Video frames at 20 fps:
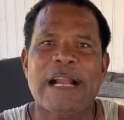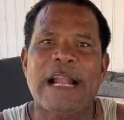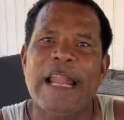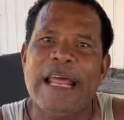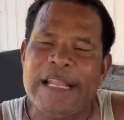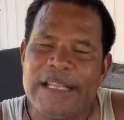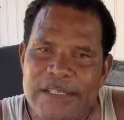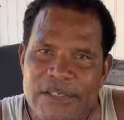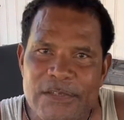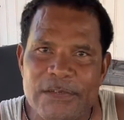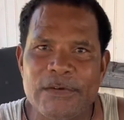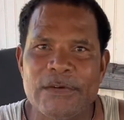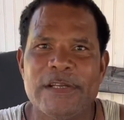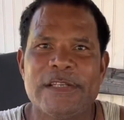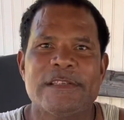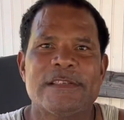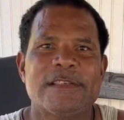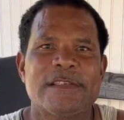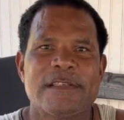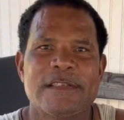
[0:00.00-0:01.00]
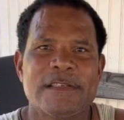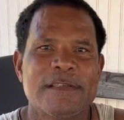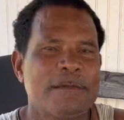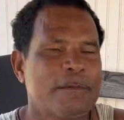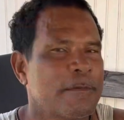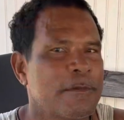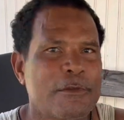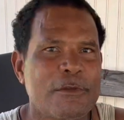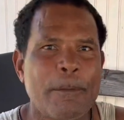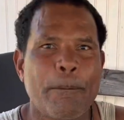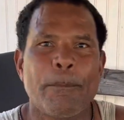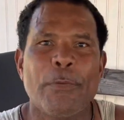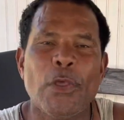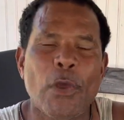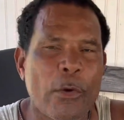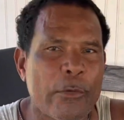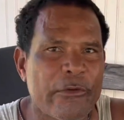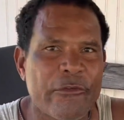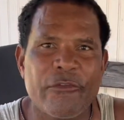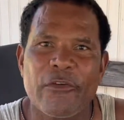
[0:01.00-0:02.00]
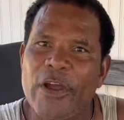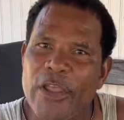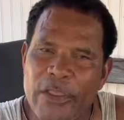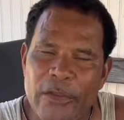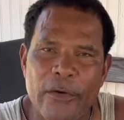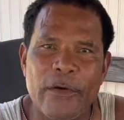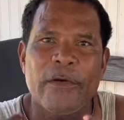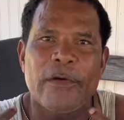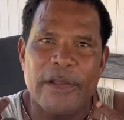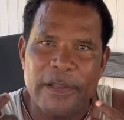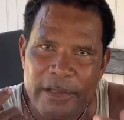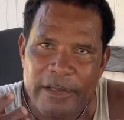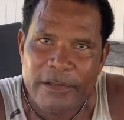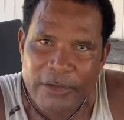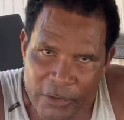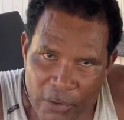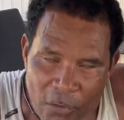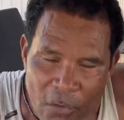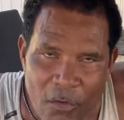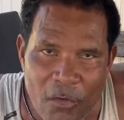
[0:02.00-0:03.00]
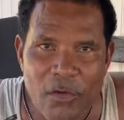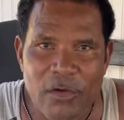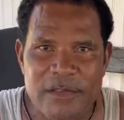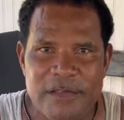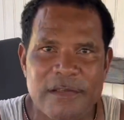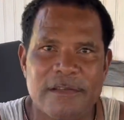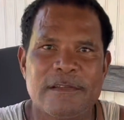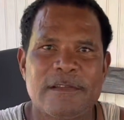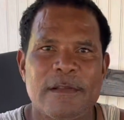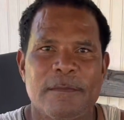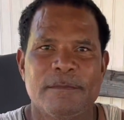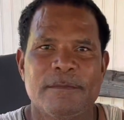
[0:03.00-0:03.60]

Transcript: it cleanse you, it's purify you, your whole system.